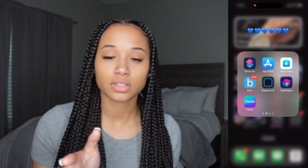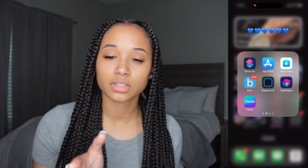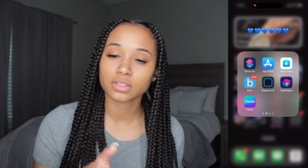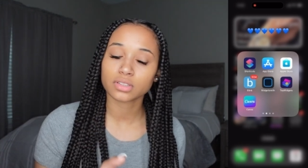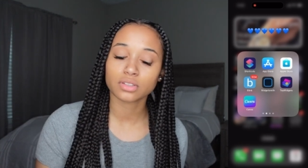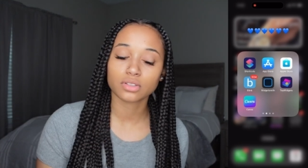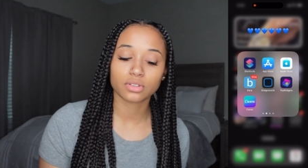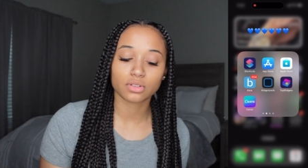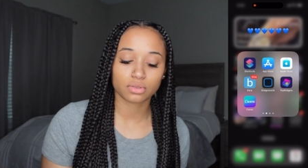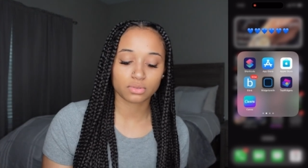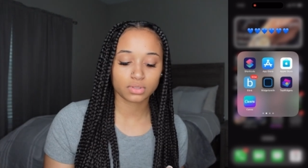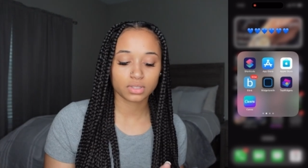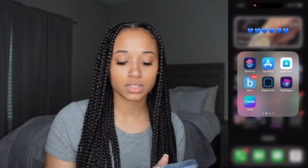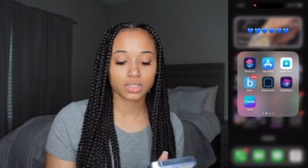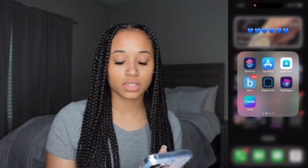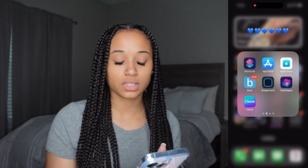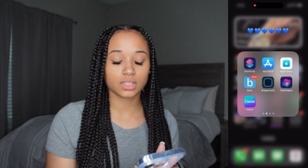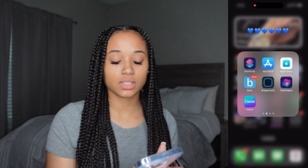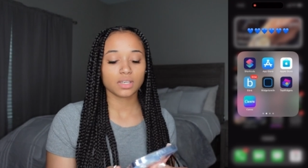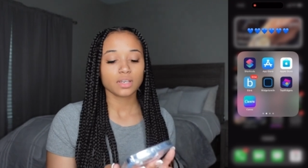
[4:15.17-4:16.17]
you know,
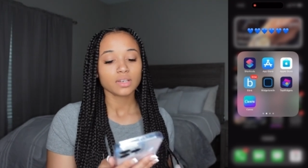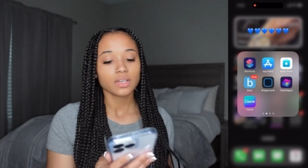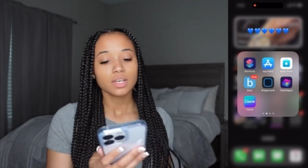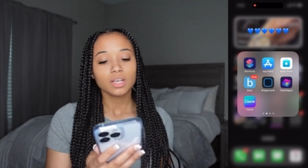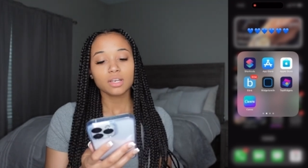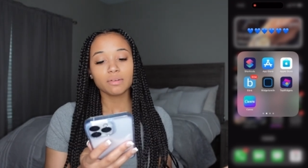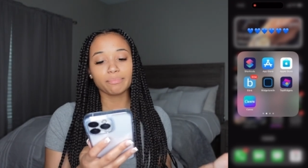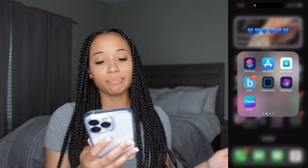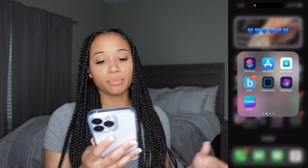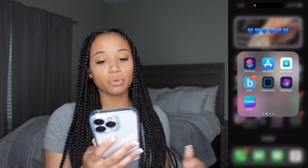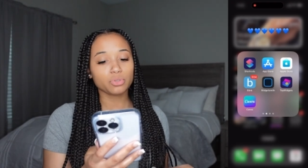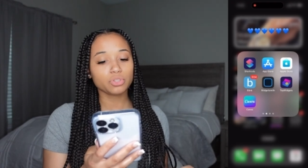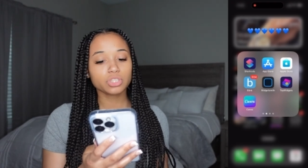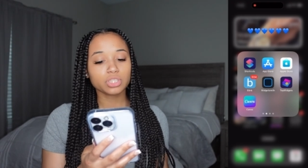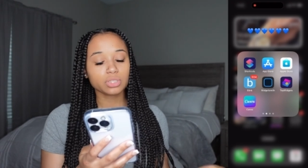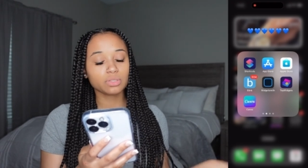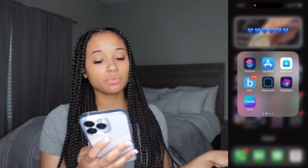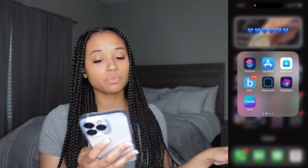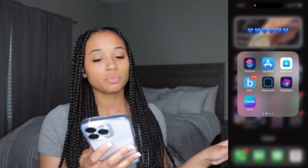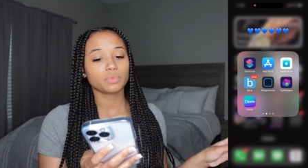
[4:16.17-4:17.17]
see
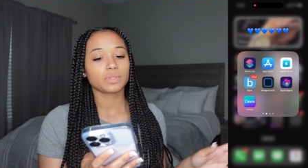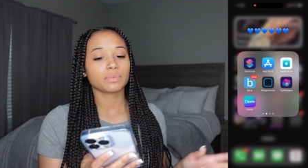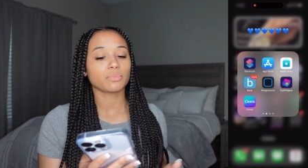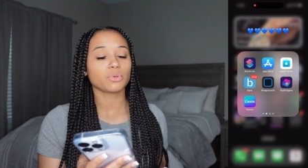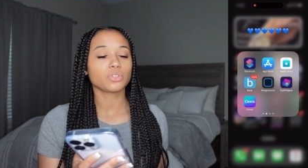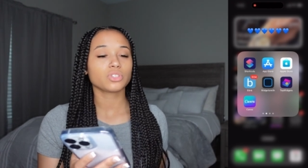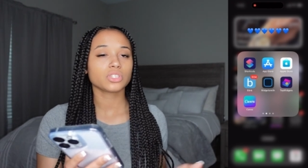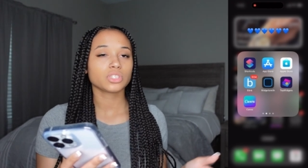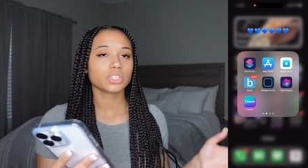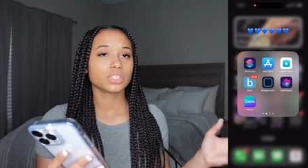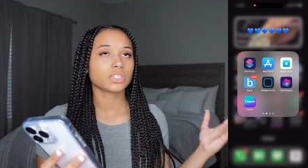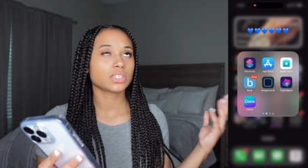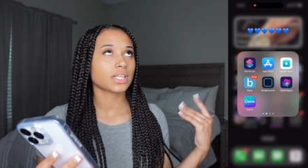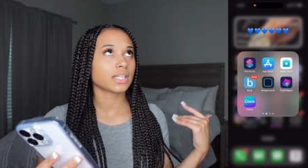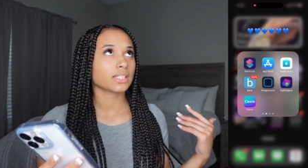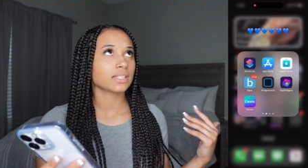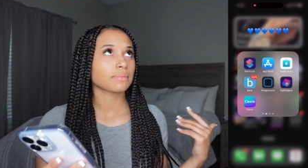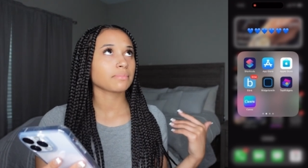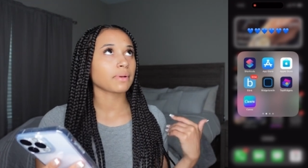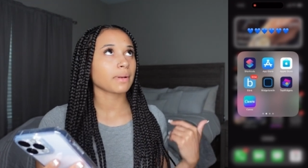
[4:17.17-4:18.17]
motion when motion
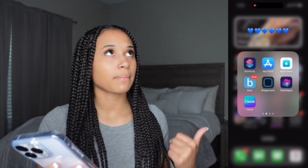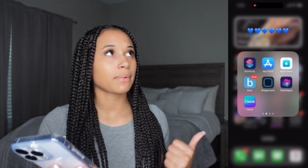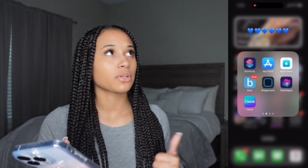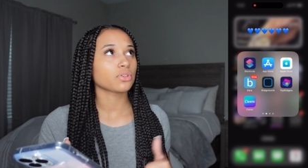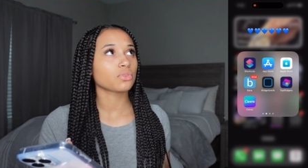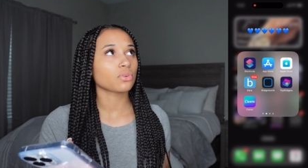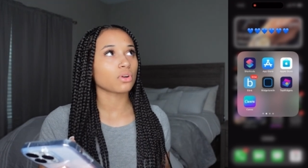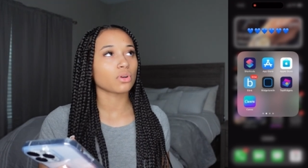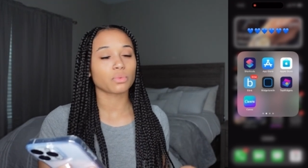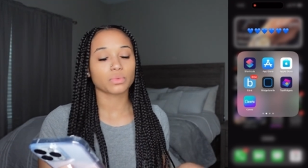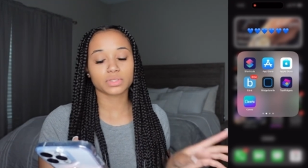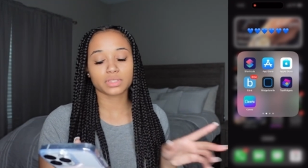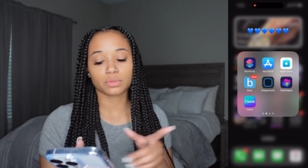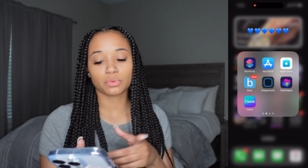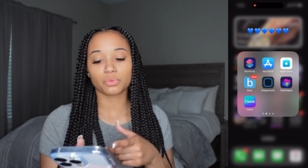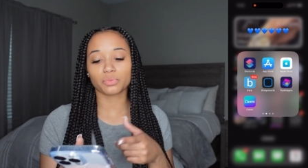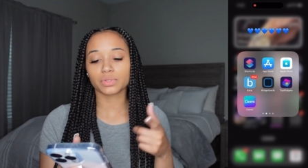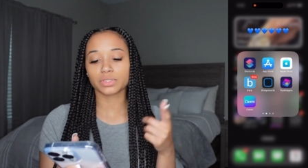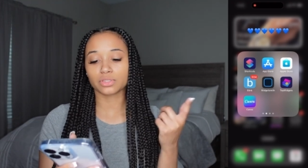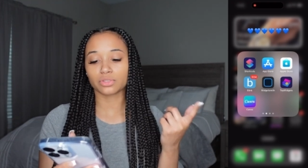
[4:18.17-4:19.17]
detected by my door or when someone
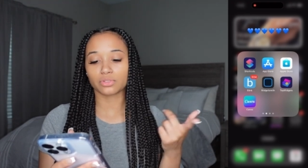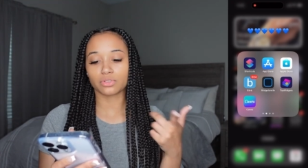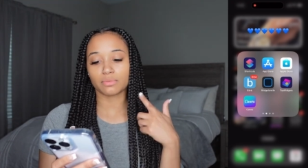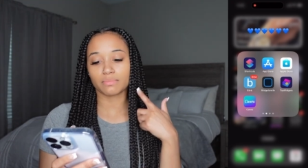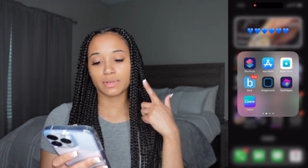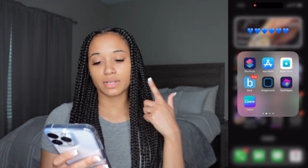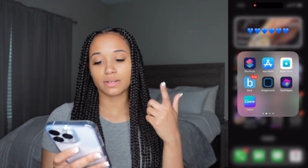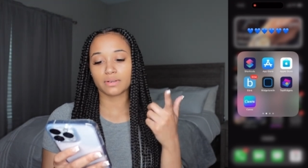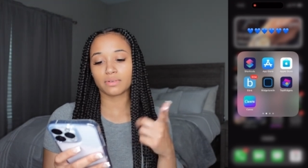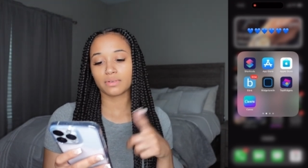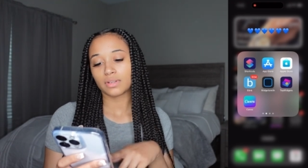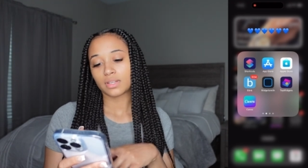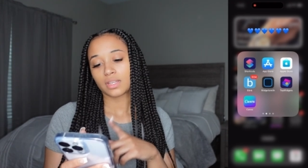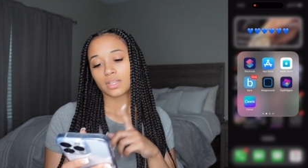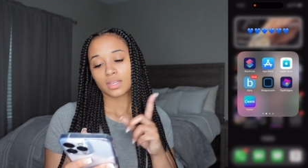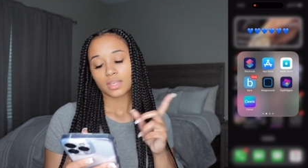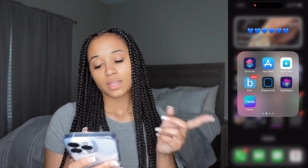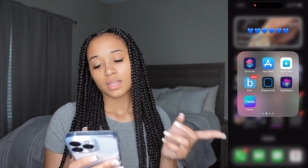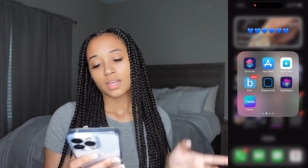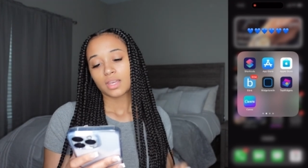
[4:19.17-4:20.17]
rings the doorbell.
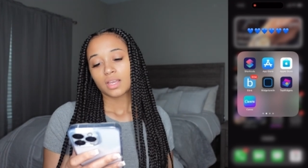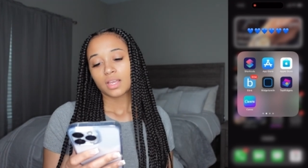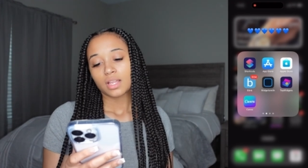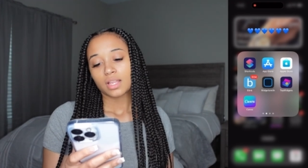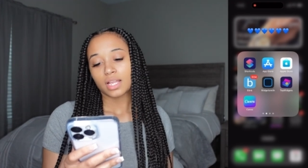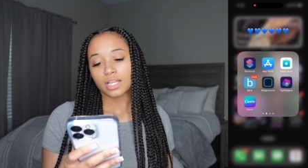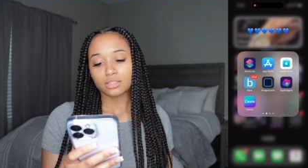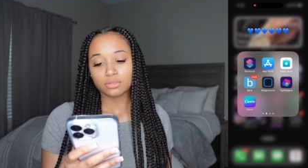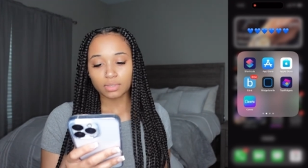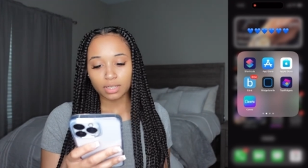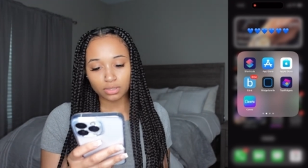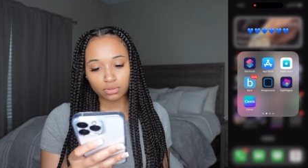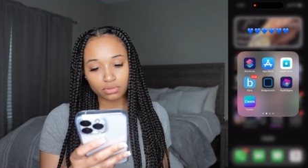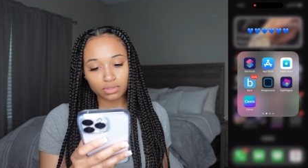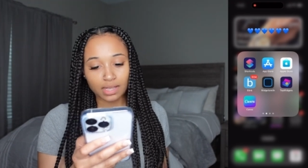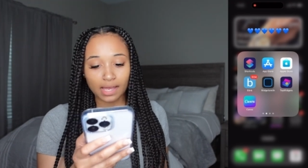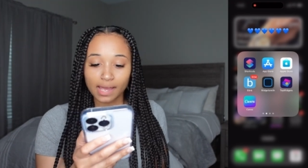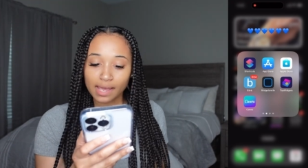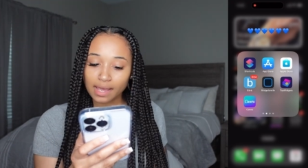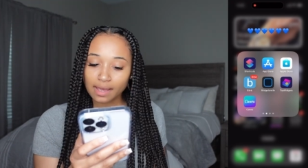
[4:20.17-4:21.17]
That's what I use
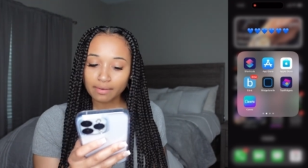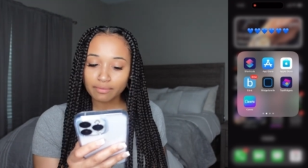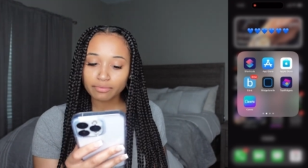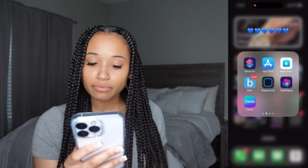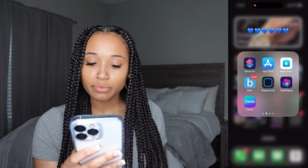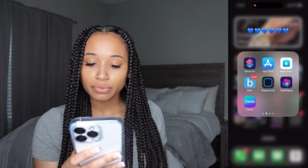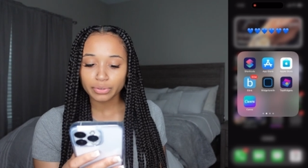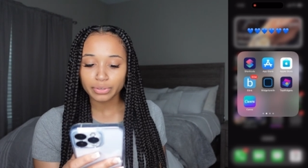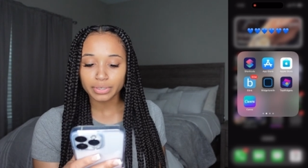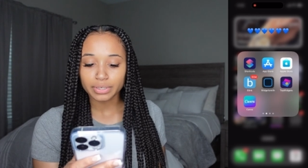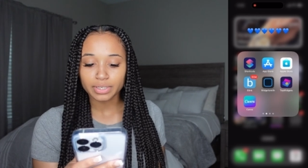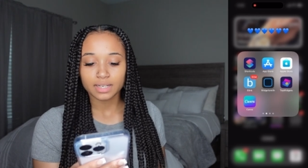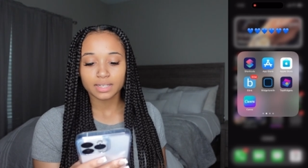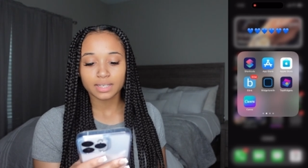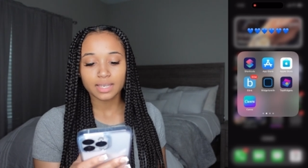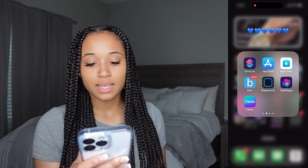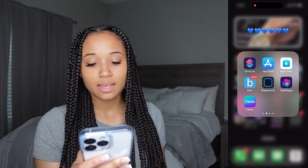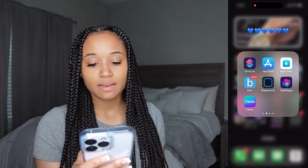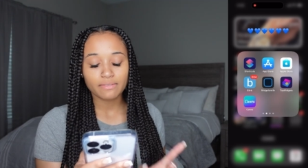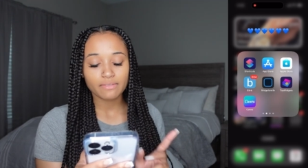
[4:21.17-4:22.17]
that app for. And
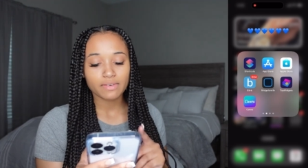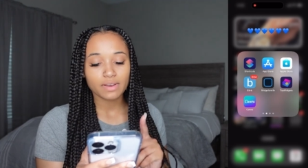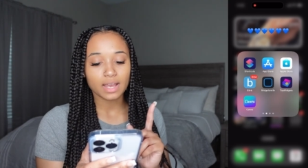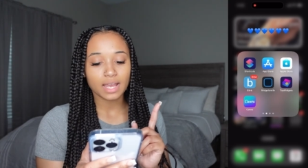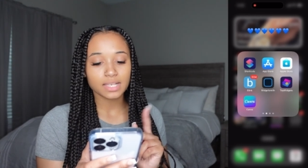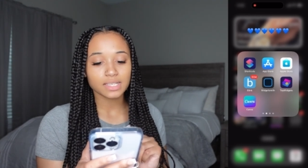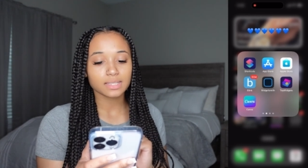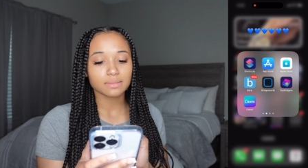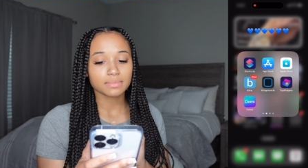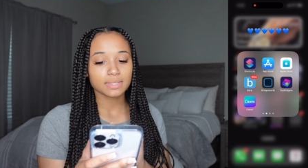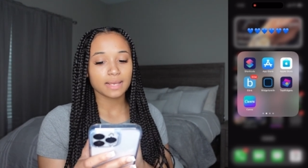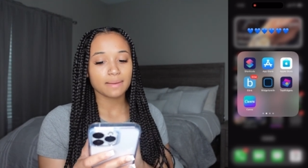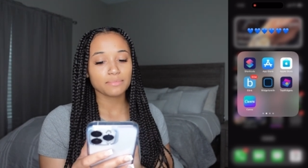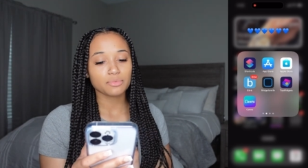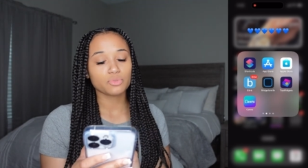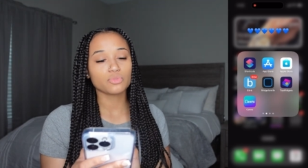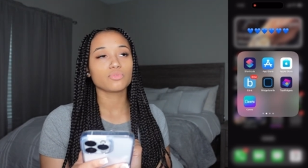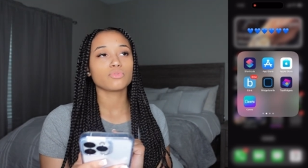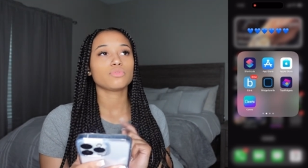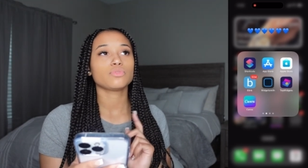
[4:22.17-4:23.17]
Canva, I sometimes
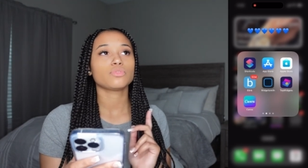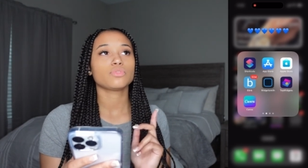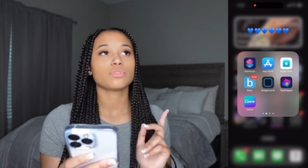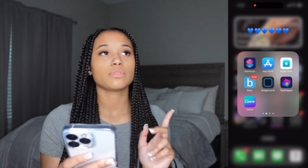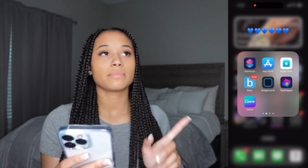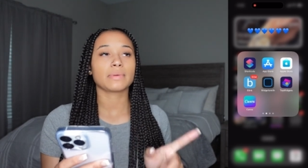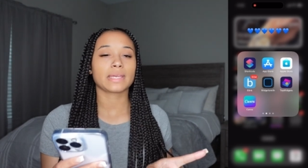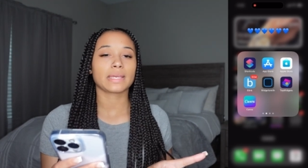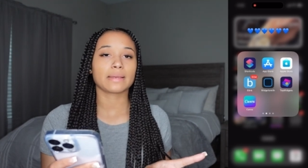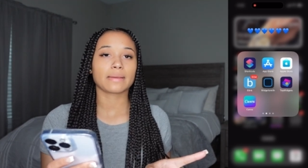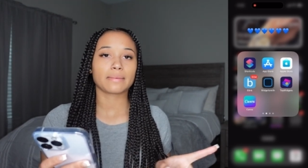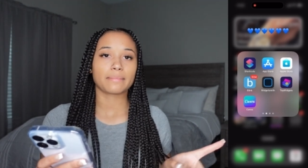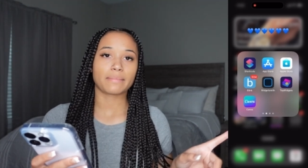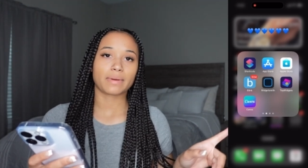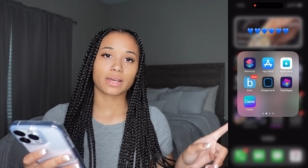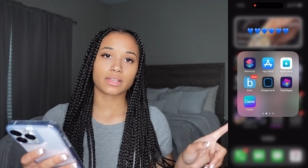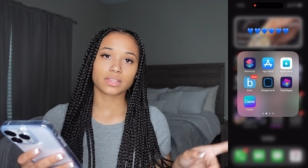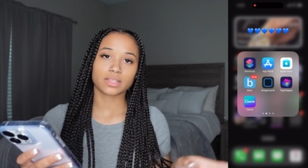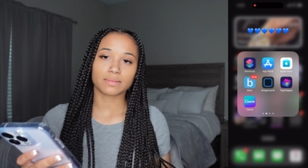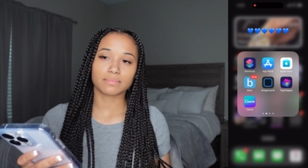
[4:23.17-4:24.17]
use to make my
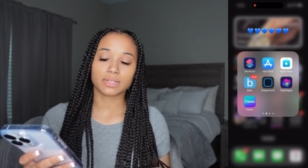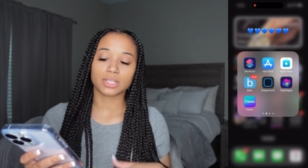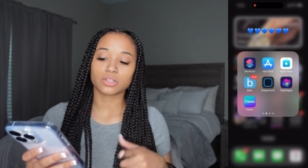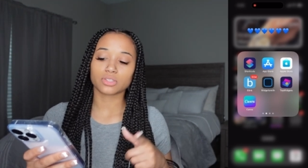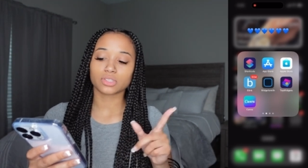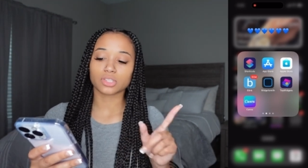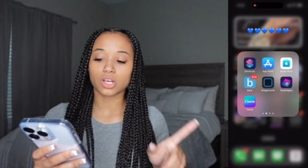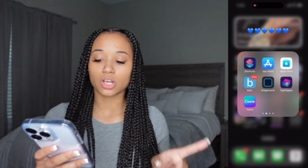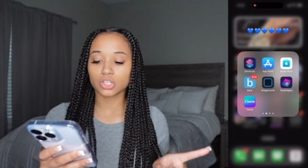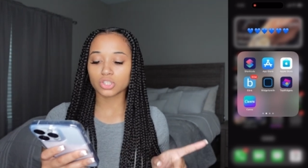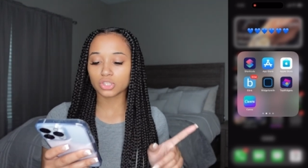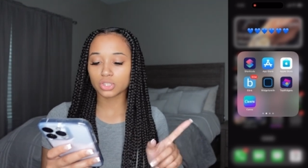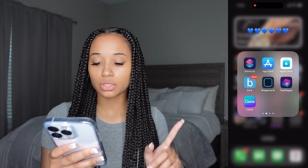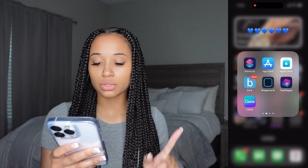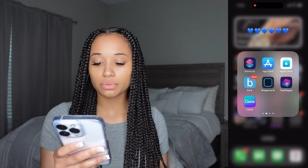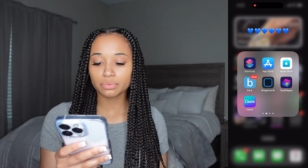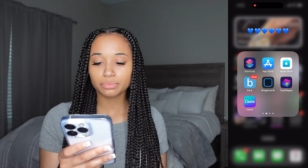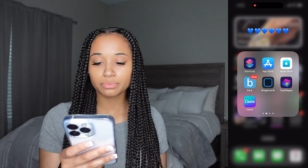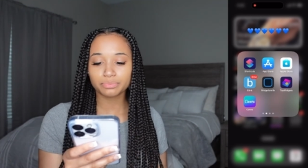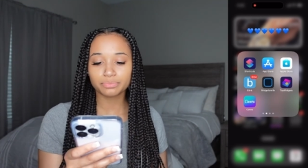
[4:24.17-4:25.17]
thumbnails.
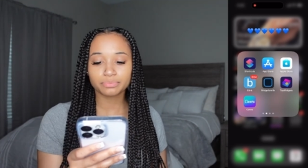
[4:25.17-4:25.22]
Also,